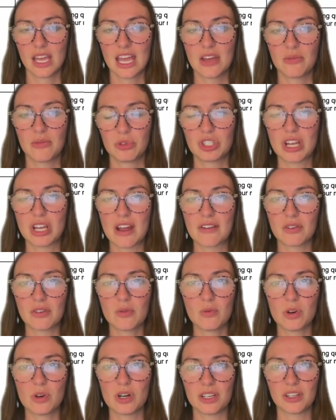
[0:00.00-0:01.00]
And whichever
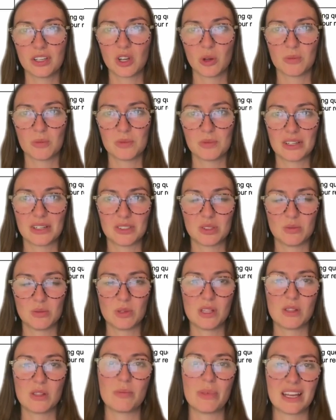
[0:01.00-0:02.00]
one comes out to
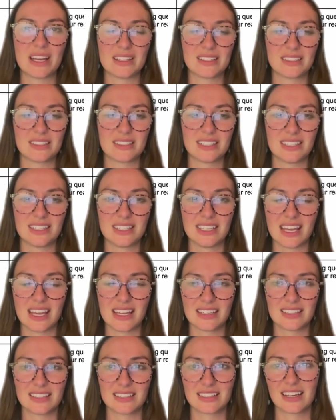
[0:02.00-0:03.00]
be the best in the
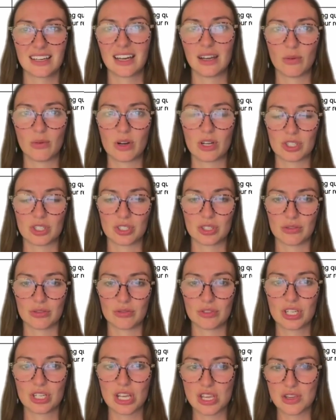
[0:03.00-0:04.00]
end, I want
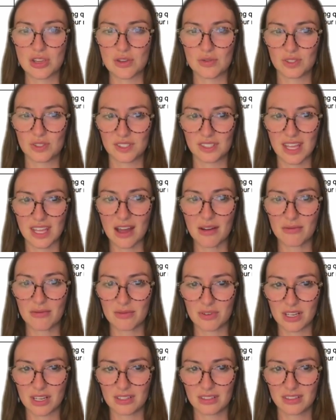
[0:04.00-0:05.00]
you to use that
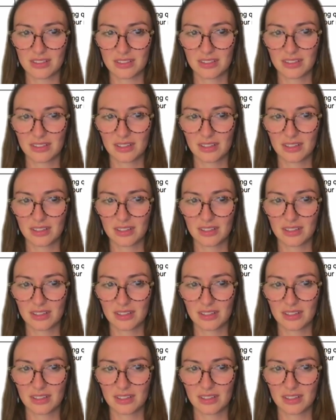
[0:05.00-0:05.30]
one.